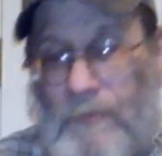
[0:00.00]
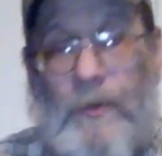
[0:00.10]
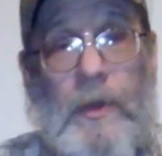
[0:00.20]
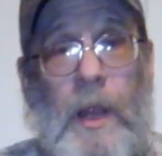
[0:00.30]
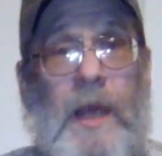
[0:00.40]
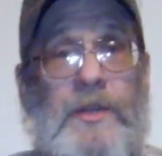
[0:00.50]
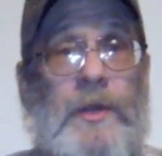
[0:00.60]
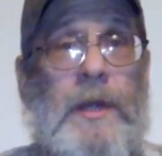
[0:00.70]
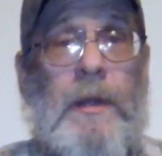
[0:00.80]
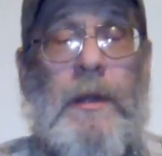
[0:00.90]

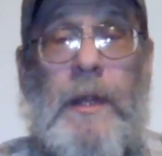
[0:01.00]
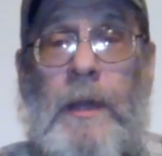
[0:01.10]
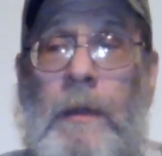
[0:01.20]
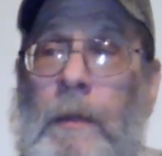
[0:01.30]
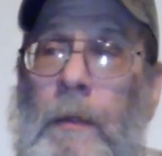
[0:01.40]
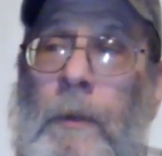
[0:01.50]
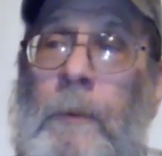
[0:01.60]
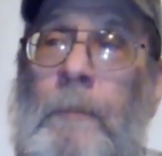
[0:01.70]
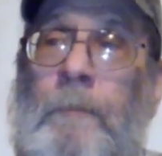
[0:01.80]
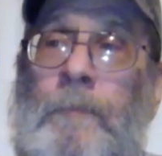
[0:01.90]
fertilizer here and there.
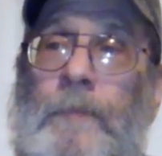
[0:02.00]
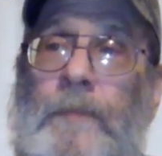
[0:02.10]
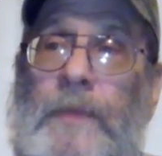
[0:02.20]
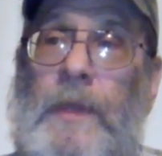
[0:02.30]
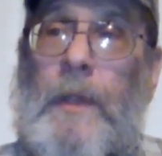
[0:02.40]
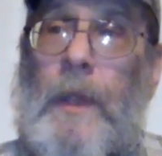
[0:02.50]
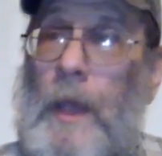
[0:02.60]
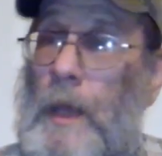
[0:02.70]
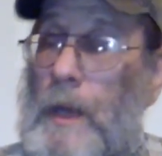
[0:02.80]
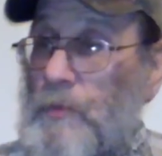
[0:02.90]

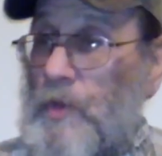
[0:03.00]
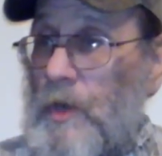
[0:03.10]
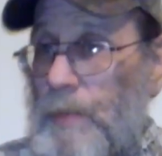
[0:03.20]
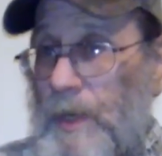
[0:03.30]
And I'm going to